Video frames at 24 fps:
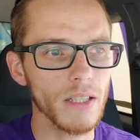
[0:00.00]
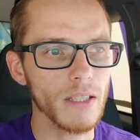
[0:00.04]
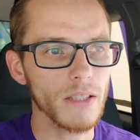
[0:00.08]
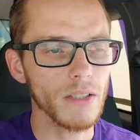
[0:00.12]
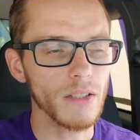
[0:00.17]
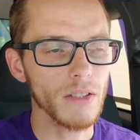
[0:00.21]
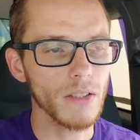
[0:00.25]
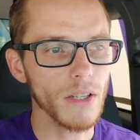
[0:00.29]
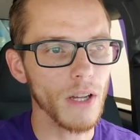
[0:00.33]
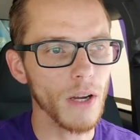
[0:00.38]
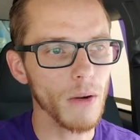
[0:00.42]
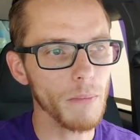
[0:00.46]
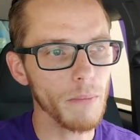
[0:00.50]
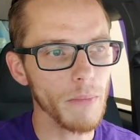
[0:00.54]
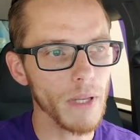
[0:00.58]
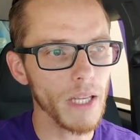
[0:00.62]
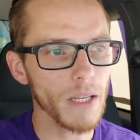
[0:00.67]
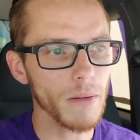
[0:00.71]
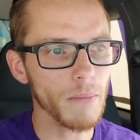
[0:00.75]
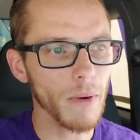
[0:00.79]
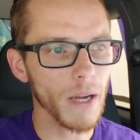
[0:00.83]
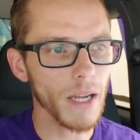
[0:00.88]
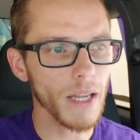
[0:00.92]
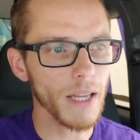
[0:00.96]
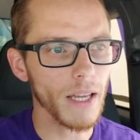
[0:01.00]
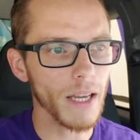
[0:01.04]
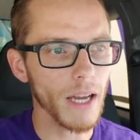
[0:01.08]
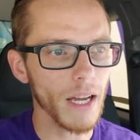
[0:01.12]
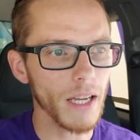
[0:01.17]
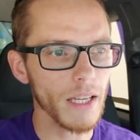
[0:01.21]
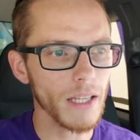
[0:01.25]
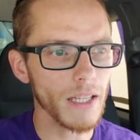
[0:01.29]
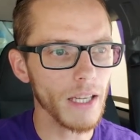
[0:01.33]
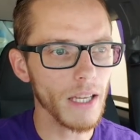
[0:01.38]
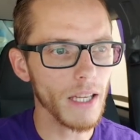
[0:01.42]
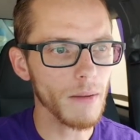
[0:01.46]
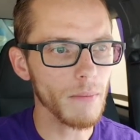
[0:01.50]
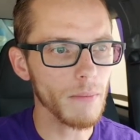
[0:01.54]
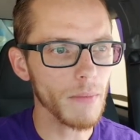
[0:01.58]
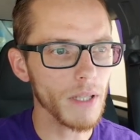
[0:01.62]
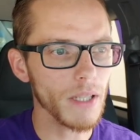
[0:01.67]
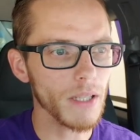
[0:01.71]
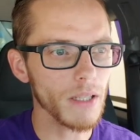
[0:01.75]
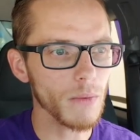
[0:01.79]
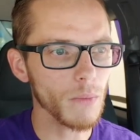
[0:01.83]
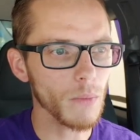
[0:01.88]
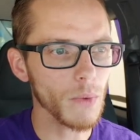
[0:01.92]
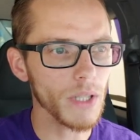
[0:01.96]
me and my guy came
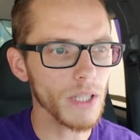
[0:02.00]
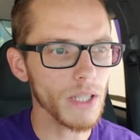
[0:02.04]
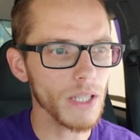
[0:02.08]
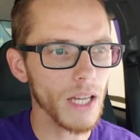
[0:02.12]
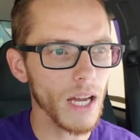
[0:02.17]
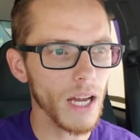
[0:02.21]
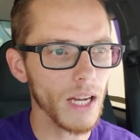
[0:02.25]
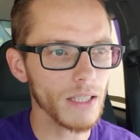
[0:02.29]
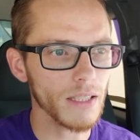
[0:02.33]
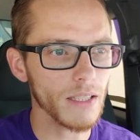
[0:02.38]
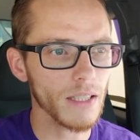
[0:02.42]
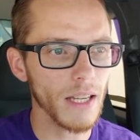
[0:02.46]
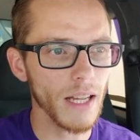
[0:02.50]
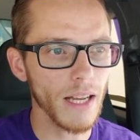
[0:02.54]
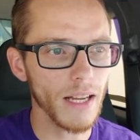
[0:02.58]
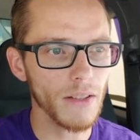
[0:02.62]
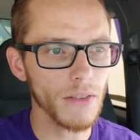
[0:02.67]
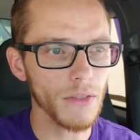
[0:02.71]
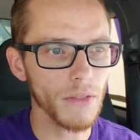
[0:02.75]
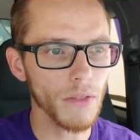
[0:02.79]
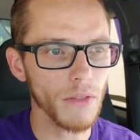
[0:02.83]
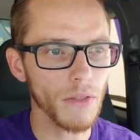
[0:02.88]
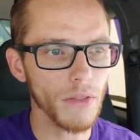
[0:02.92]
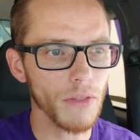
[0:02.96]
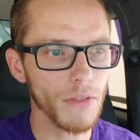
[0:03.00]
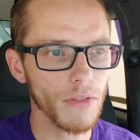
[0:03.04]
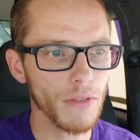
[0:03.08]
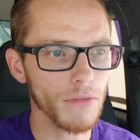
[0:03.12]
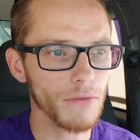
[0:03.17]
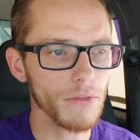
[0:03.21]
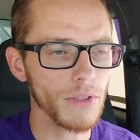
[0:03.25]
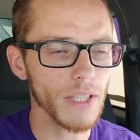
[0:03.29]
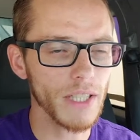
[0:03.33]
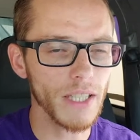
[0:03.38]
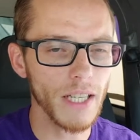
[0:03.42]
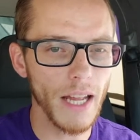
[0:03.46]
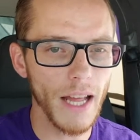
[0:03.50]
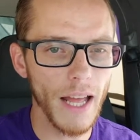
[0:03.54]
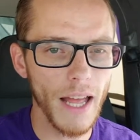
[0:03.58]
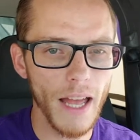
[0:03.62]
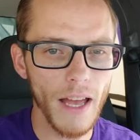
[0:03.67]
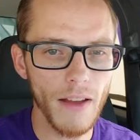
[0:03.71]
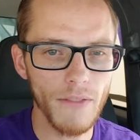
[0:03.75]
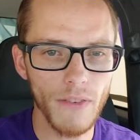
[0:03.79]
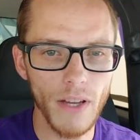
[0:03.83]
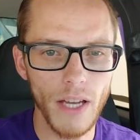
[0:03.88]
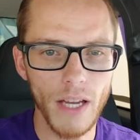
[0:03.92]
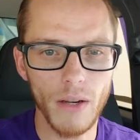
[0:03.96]
in and we knocked it out in
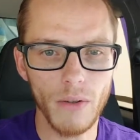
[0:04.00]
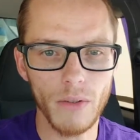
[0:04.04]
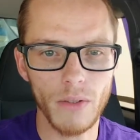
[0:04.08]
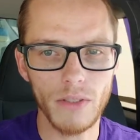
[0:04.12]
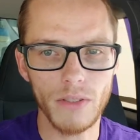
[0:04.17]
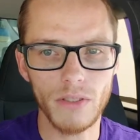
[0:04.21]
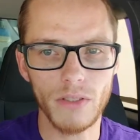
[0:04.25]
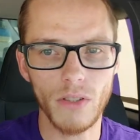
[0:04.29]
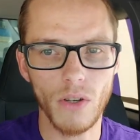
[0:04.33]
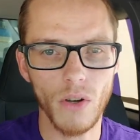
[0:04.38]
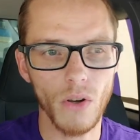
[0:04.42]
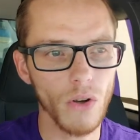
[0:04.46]
3.5 hours.